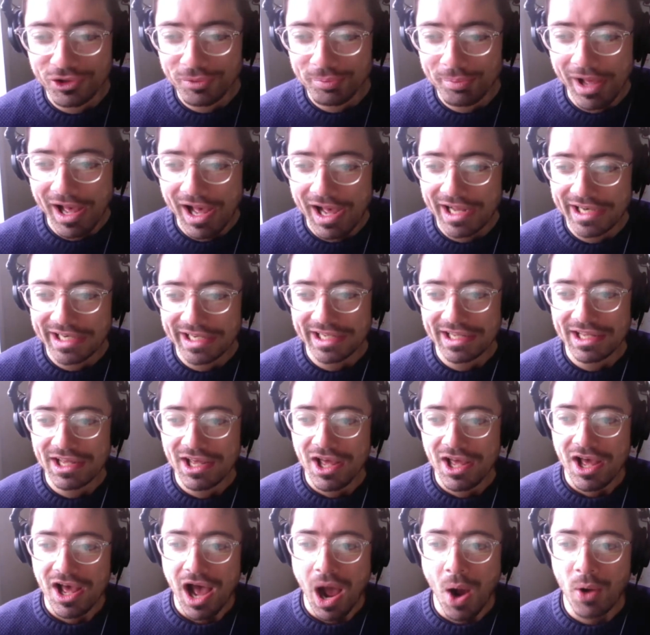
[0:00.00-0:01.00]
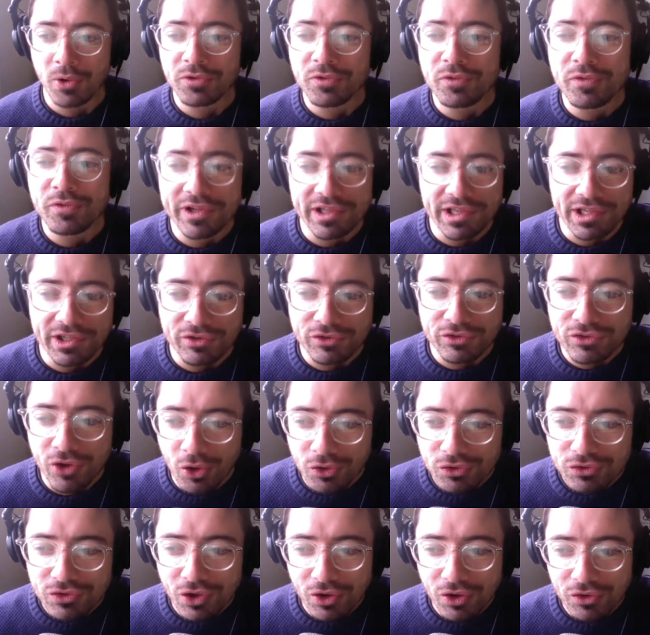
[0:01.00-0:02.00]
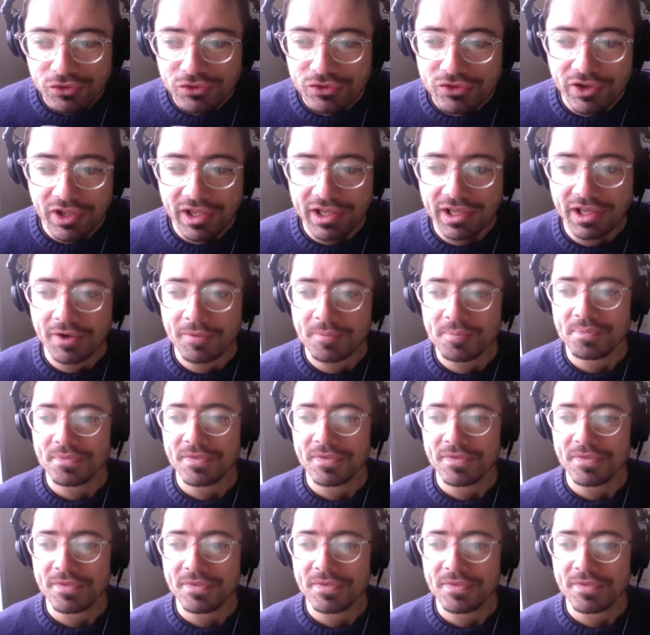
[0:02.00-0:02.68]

party. I was feeling so, so sick.